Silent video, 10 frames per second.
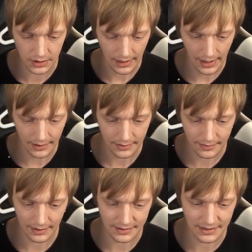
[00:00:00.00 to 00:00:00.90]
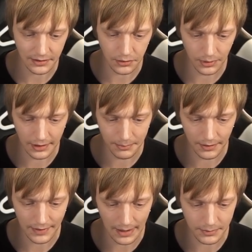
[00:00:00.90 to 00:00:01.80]
Yeah, he's gonna still do a little bit
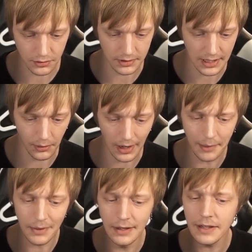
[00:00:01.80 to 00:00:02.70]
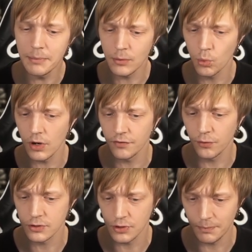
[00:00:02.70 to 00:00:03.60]
of damage to our tower. I'm a little bit worried
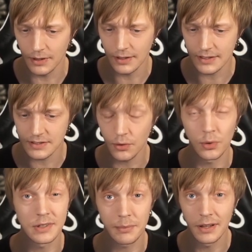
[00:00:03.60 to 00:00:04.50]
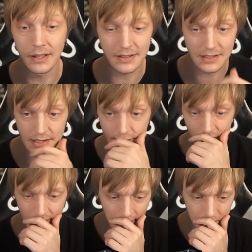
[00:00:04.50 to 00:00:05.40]
for triple elixir or double elixir
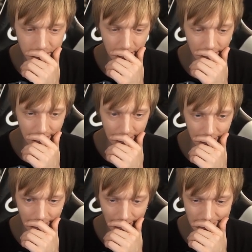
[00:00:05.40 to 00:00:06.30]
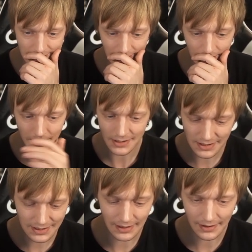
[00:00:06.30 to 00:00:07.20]
even, which is gonna kick in any second, but he's
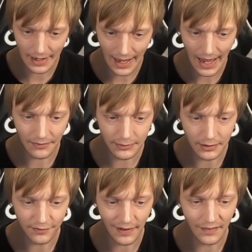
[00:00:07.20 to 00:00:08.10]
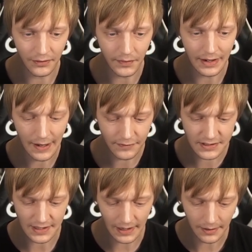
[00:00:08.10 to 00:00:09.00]
still gonna have to defend on the left
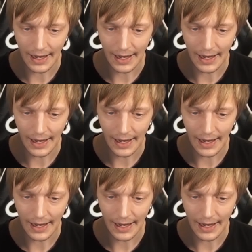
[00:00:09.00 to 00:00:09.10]
side.